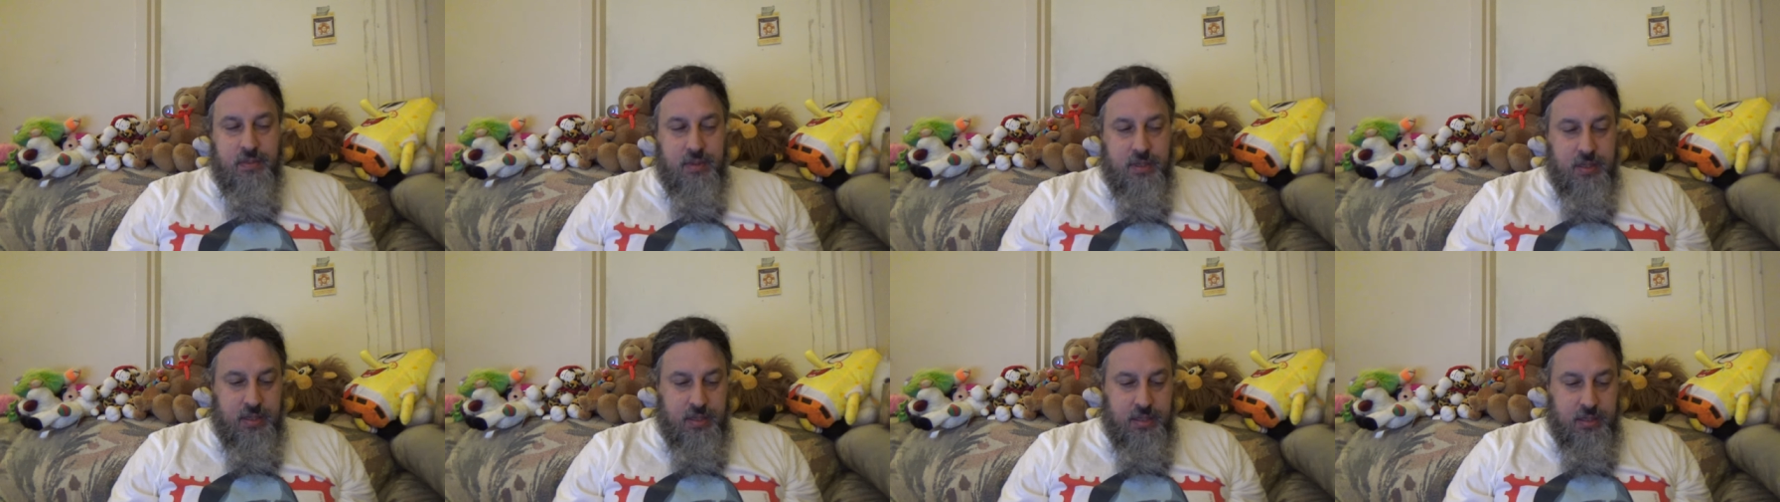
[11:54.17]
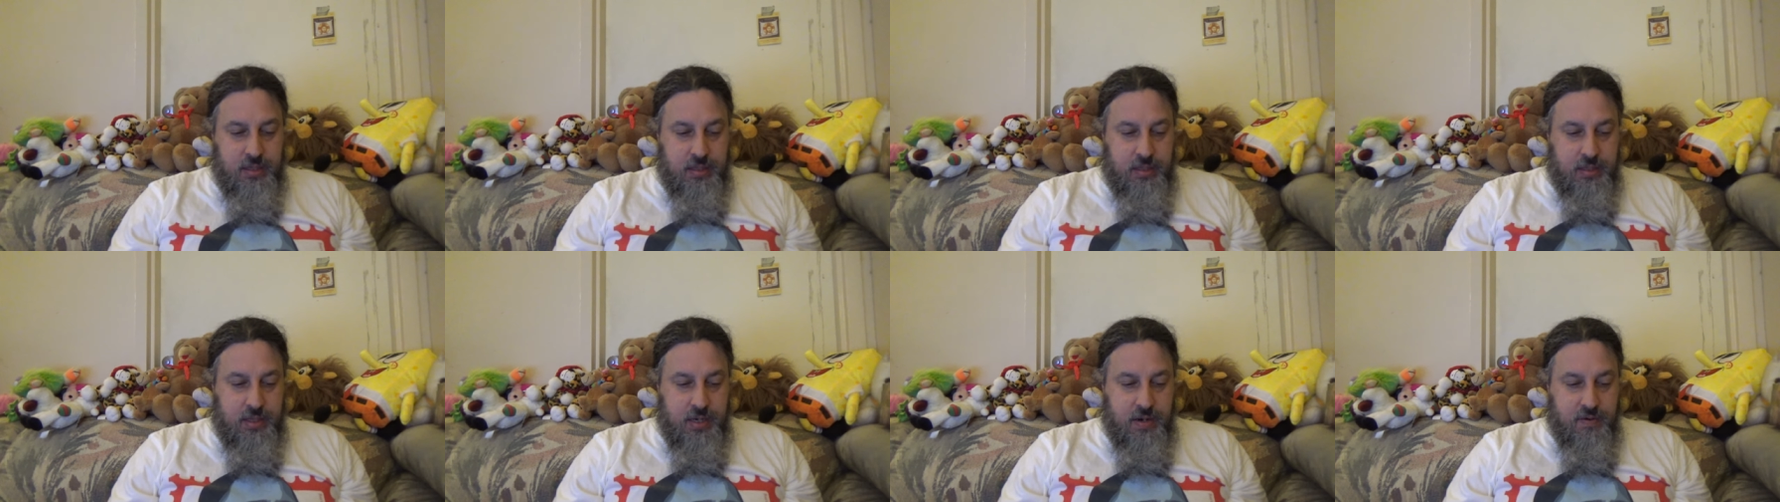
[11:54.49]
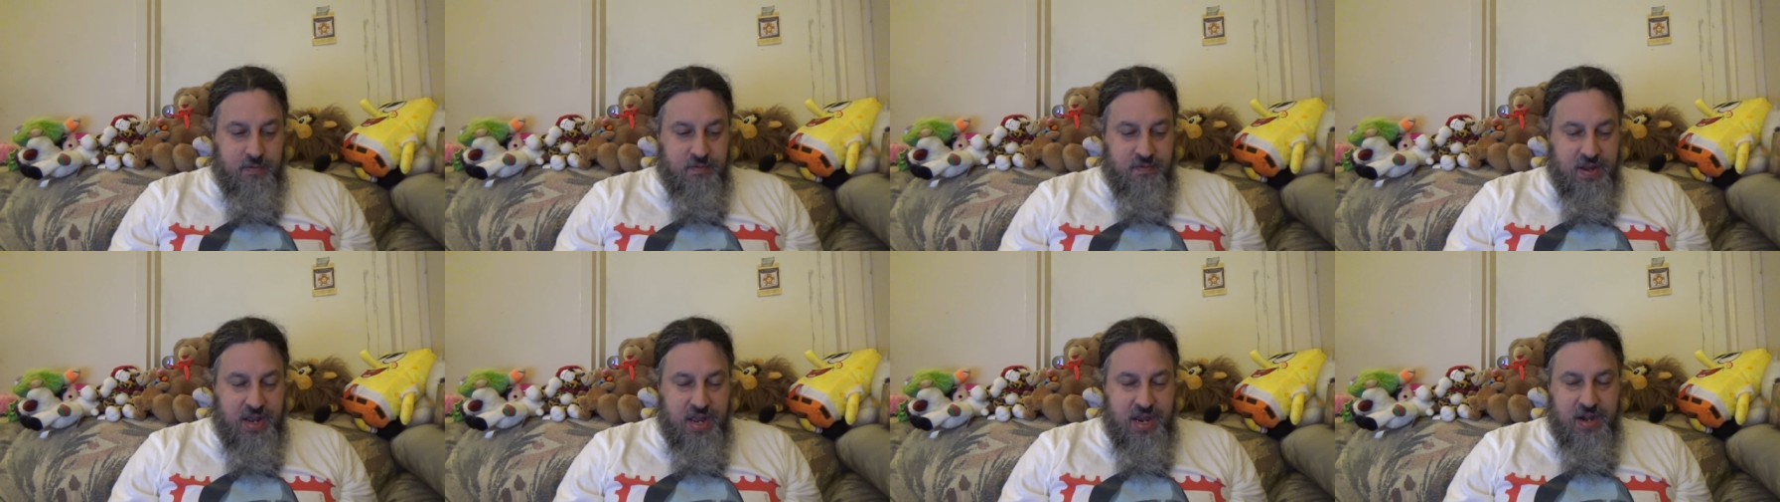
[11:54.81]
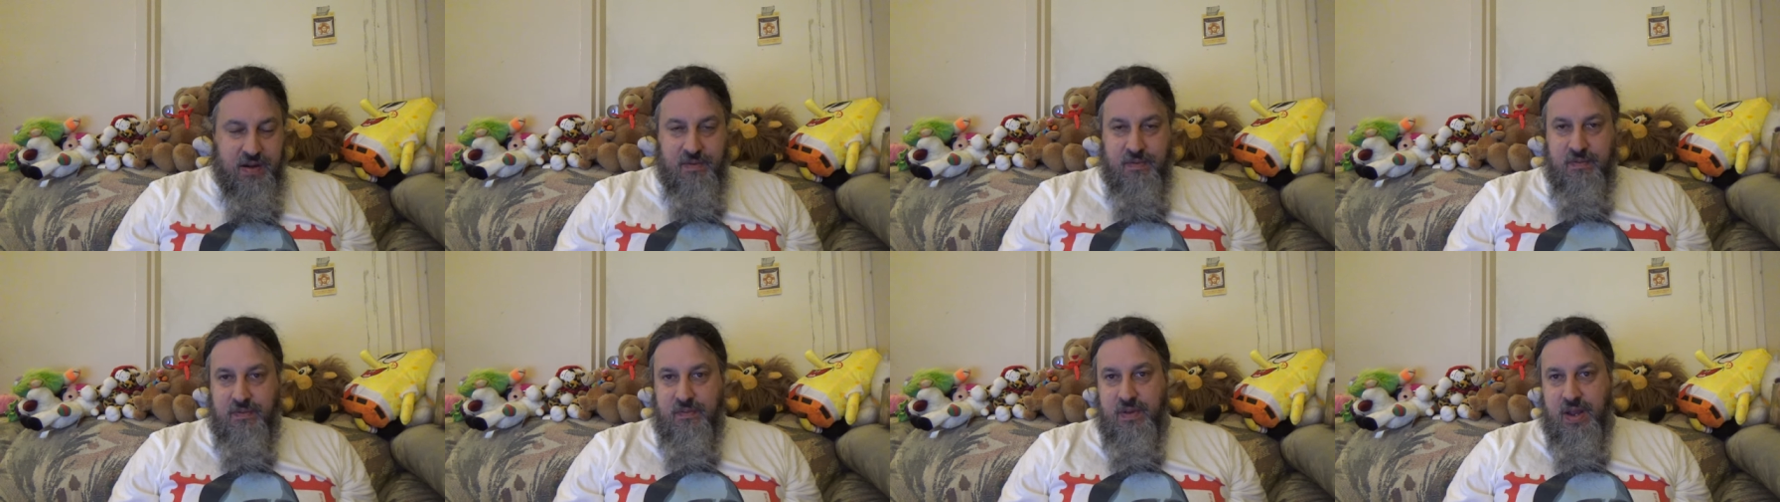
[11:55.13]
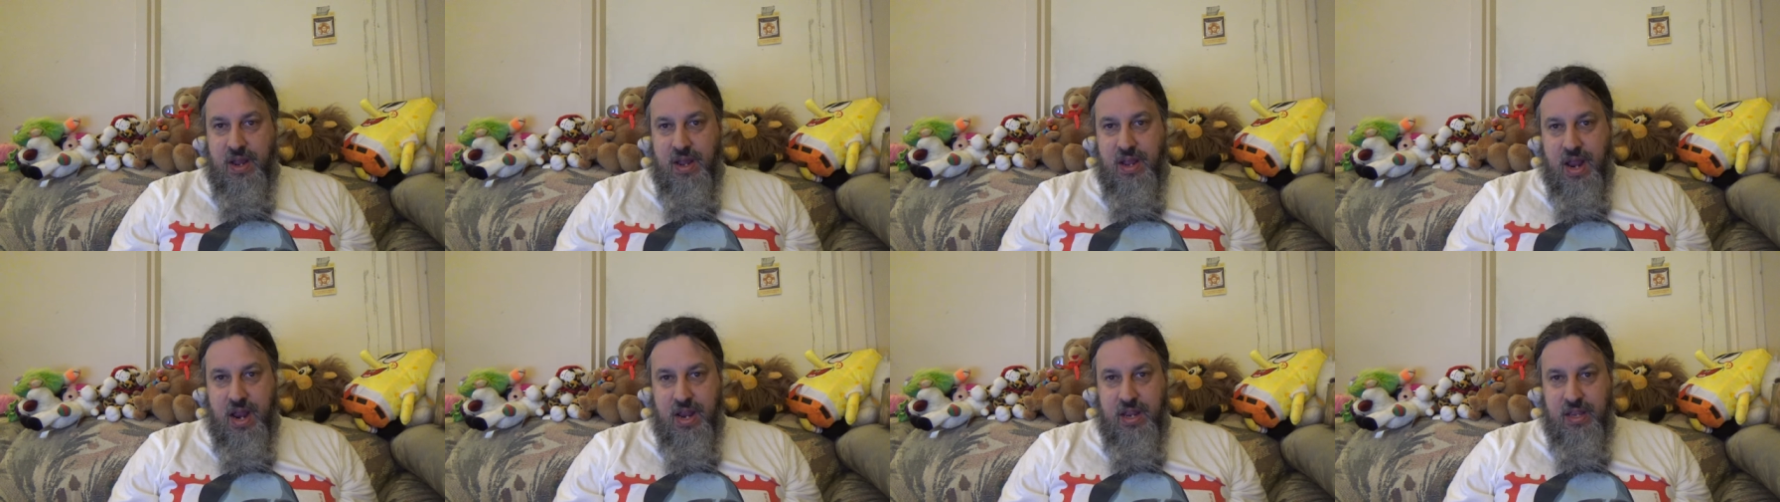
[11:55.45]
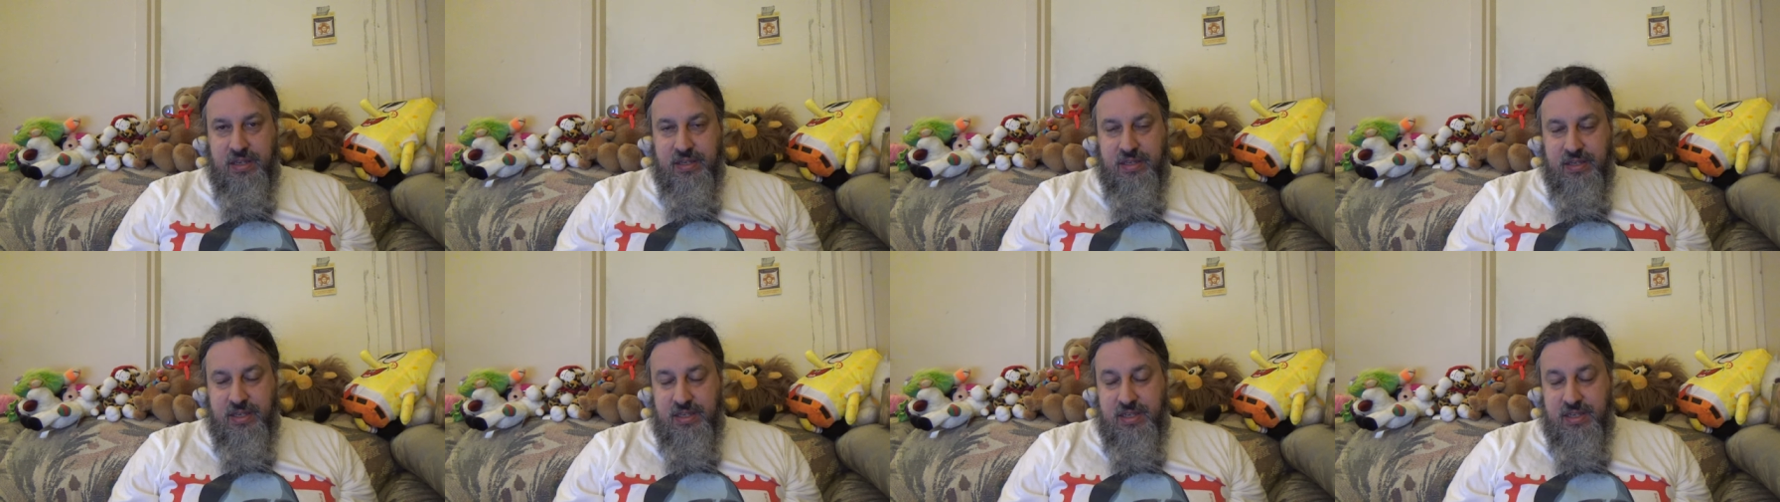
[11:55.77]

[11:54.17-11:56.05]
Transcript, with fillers: I've had a as